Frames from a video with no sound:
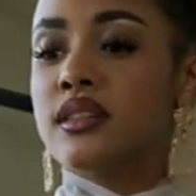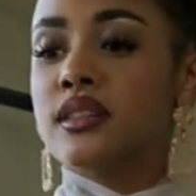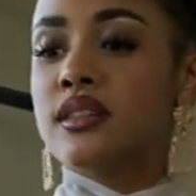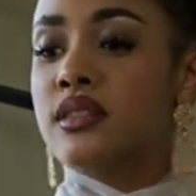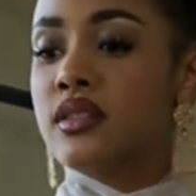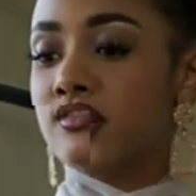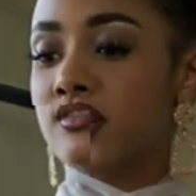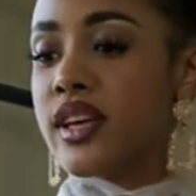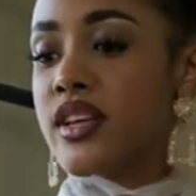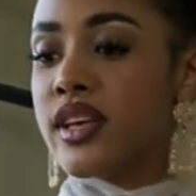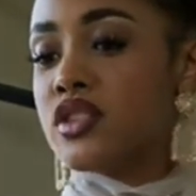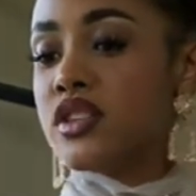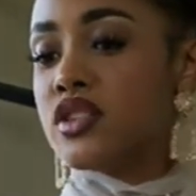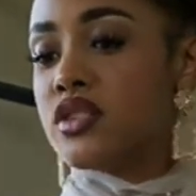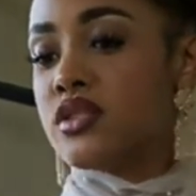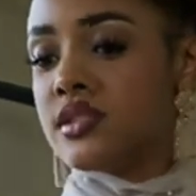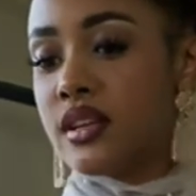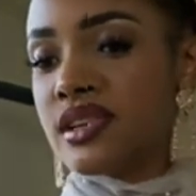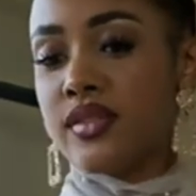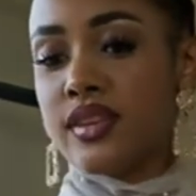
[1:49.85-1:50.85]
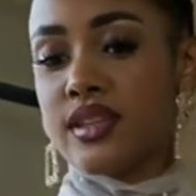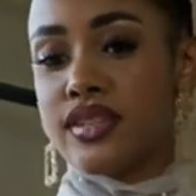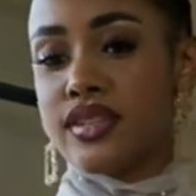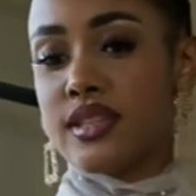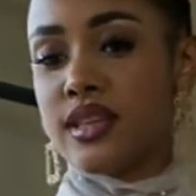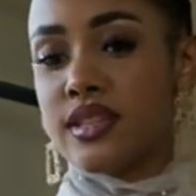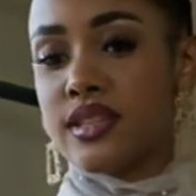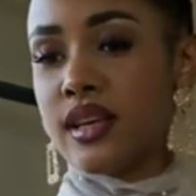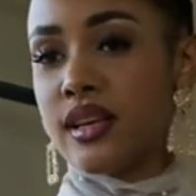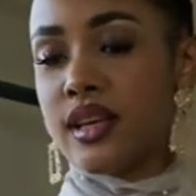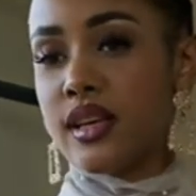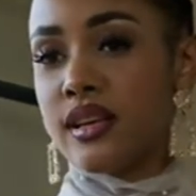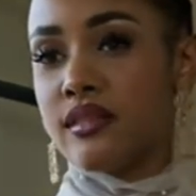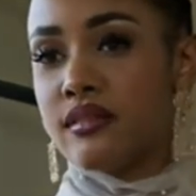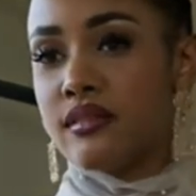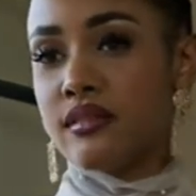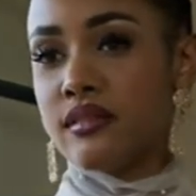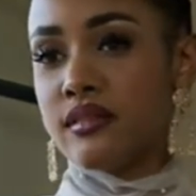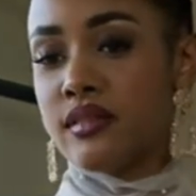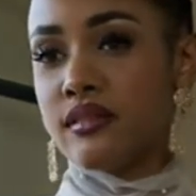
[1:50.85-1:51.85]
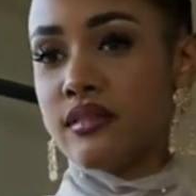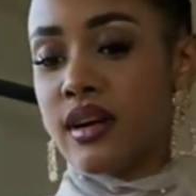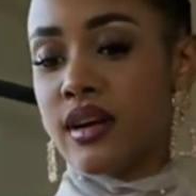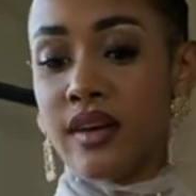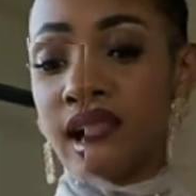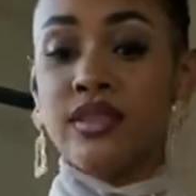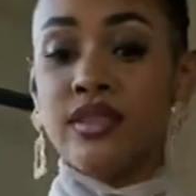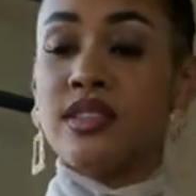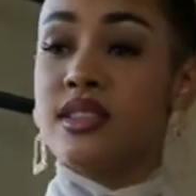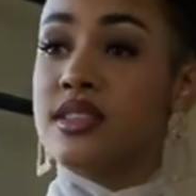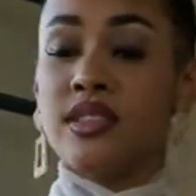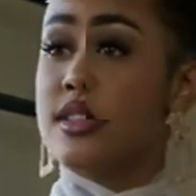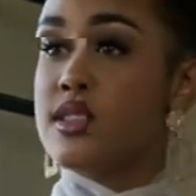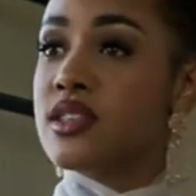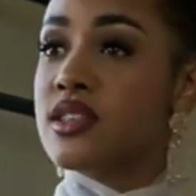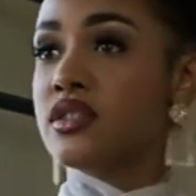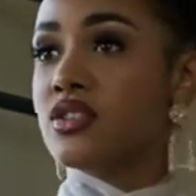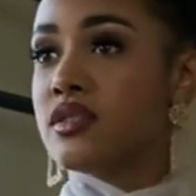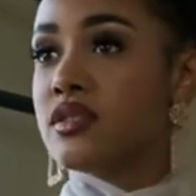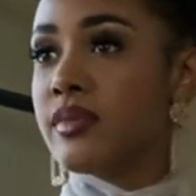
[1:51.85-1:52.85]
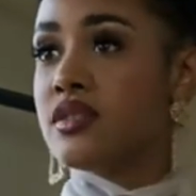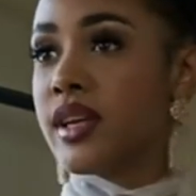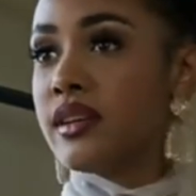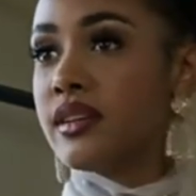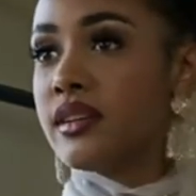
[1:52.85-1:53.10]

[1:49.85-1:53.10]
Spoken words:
look at yourself and say, I have a decision to make.